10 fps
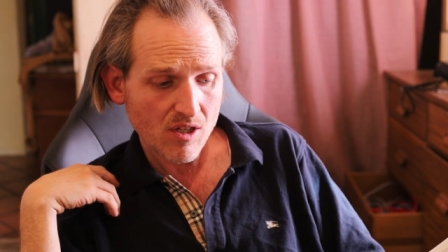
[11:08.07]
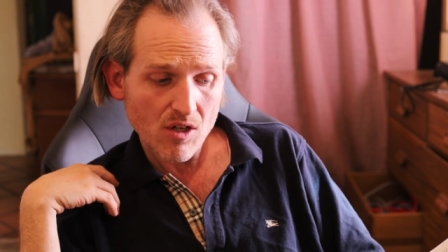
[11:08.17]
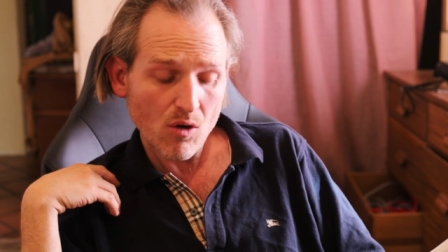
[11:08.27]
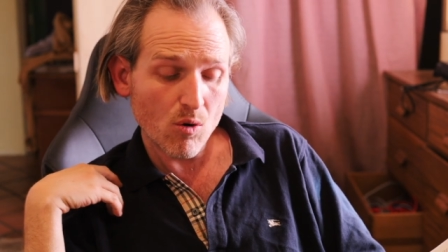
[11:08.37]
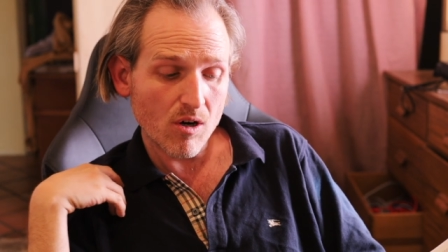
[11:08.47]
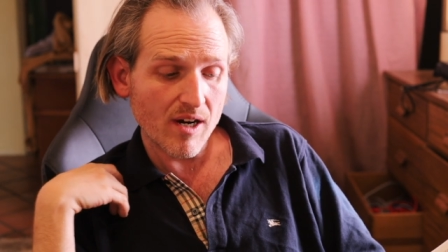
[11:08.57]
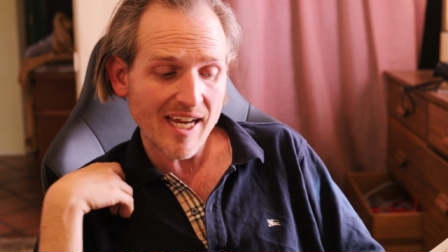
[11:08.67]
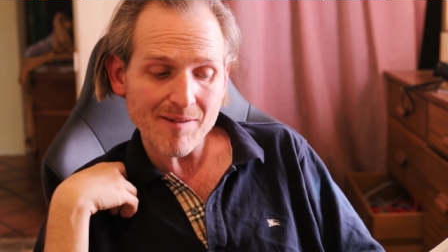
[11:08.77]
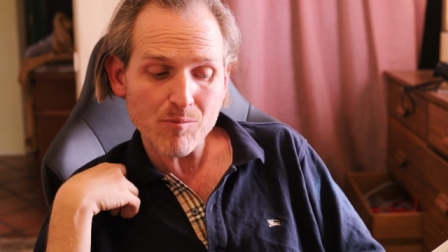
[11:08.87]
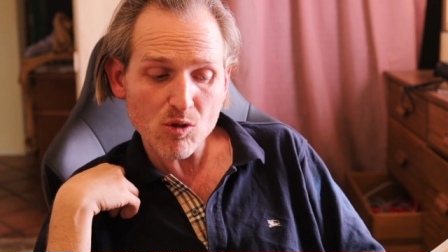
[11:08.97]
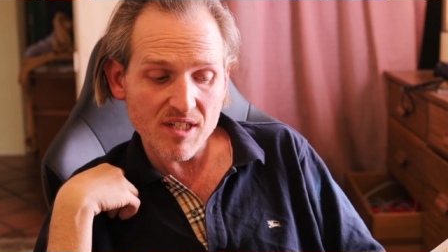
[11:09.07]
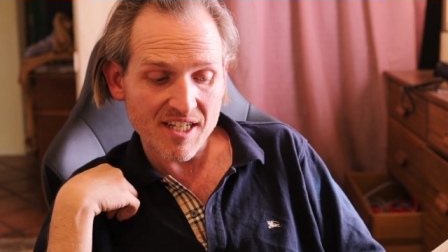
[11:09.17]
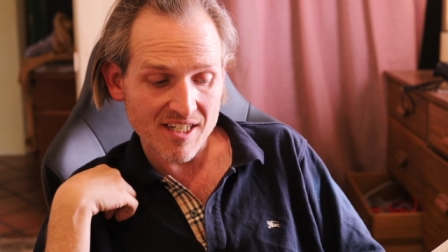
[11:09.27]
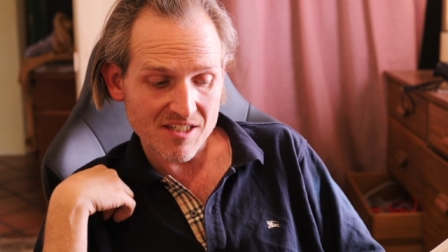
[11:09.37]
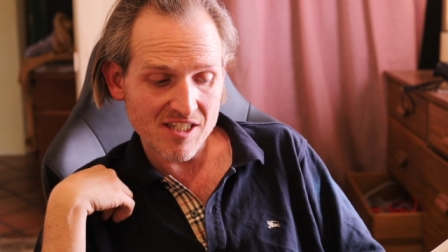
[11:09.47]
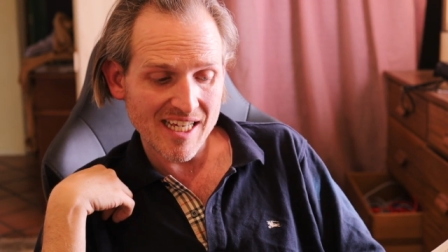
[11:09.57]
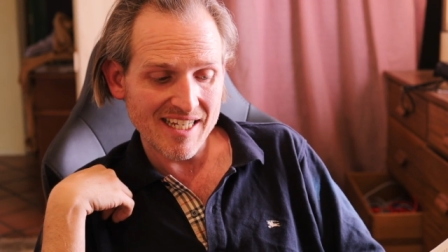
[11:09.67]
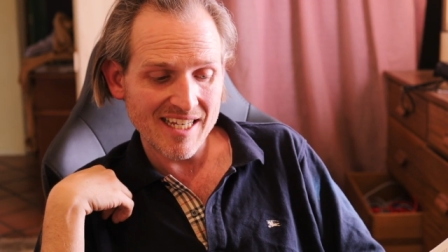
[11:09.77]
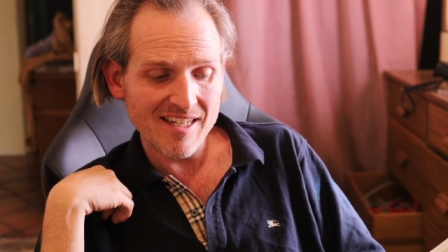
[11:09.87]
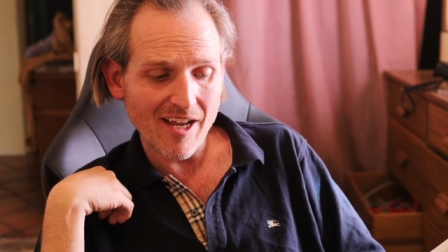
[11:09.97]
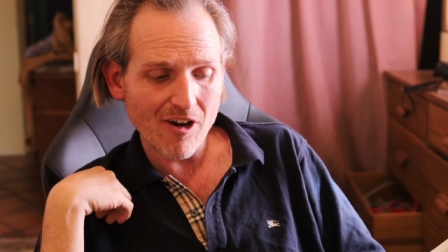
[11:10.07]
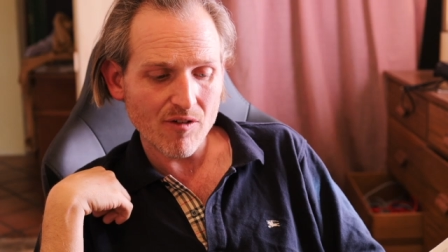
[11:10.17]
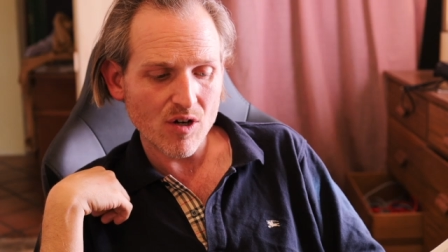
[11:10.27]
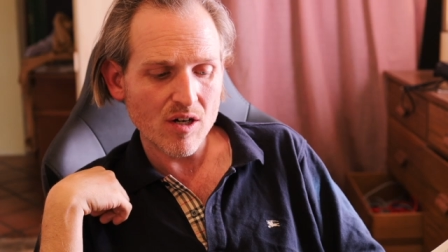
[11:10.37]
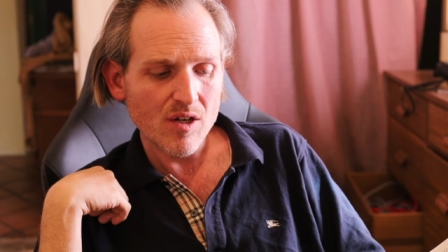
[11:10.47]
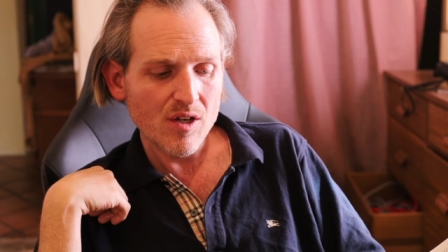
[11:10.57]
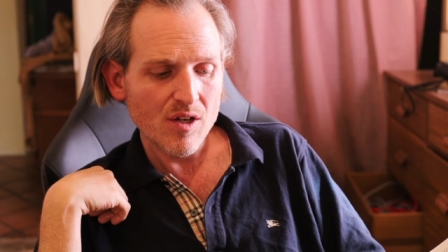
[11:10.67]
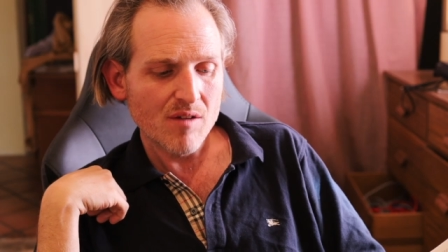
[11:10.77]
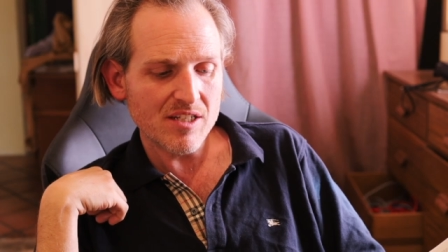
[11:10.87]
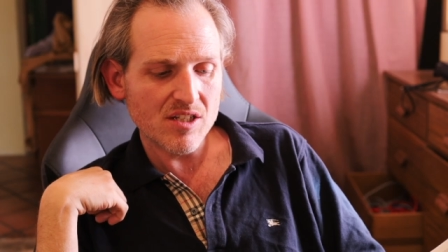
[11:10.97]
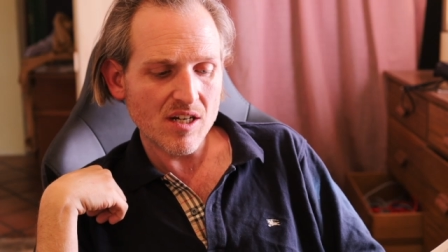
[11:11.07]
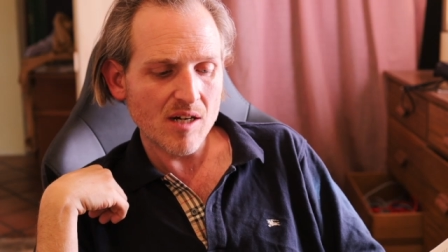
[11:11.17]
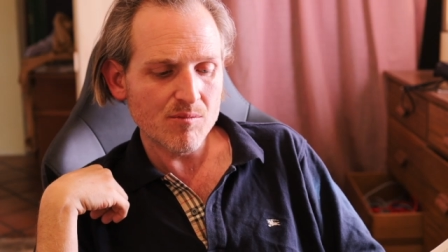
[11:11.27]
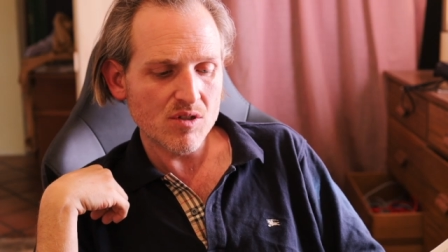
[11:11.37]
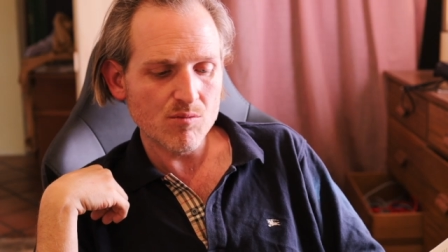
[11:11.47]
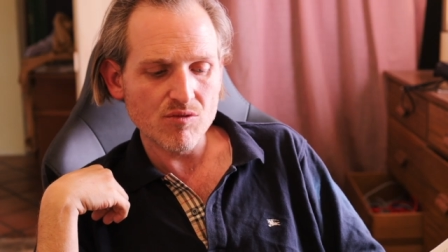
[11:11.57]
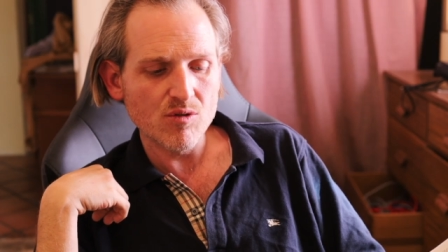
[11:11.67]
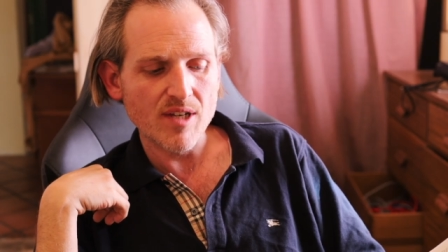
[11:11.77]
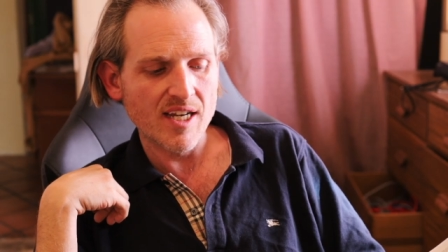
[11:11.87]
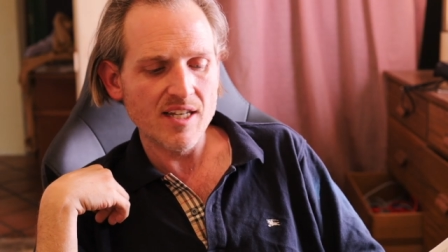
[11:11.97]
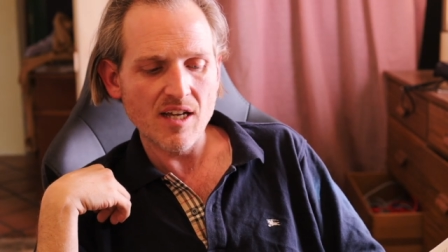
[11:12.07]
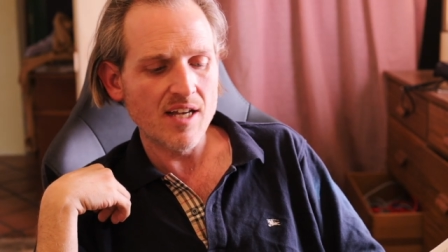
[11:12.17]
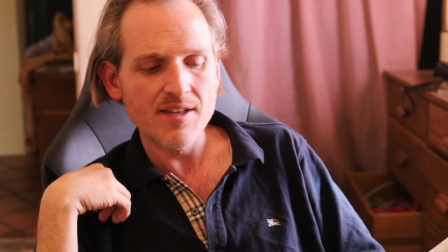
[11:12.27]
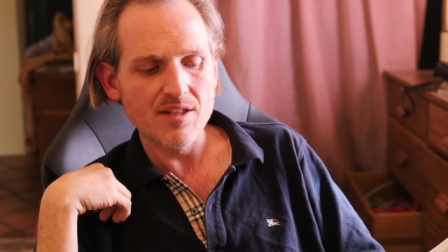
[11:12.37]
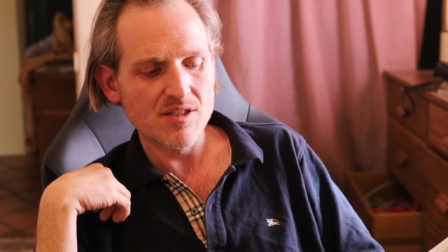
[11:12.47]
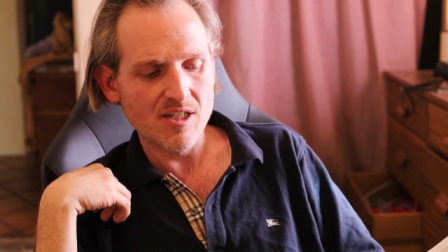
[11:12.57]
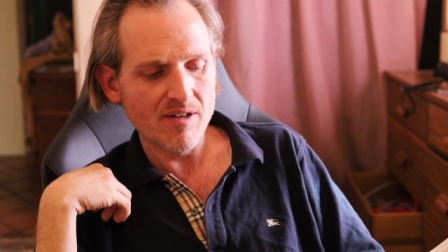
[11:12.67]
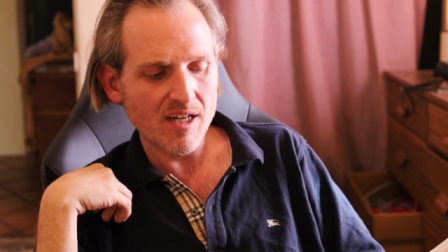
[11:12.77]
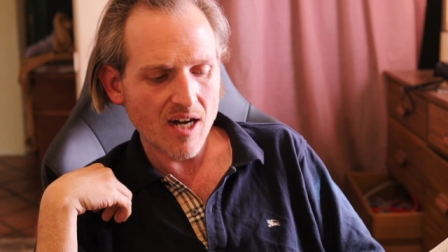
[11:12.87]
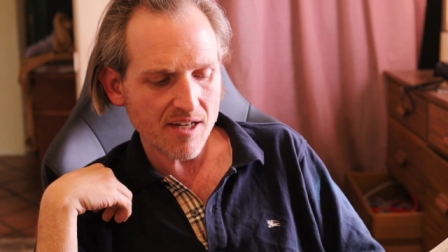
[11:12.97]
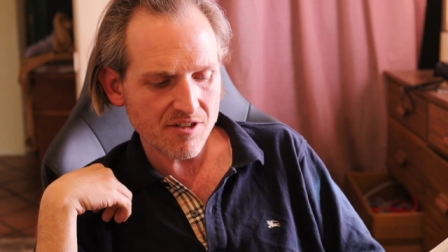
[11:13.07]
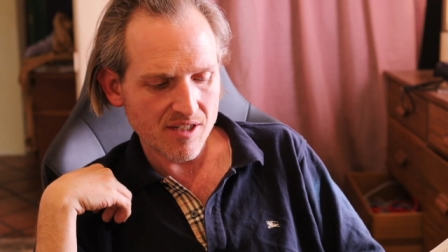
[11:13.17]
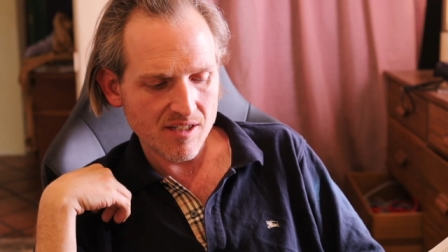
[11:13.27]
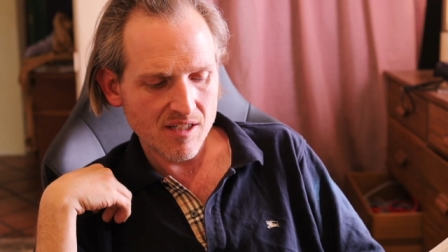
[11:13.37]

or a moodiness that in error may succumb to brooding and unnecessary caution.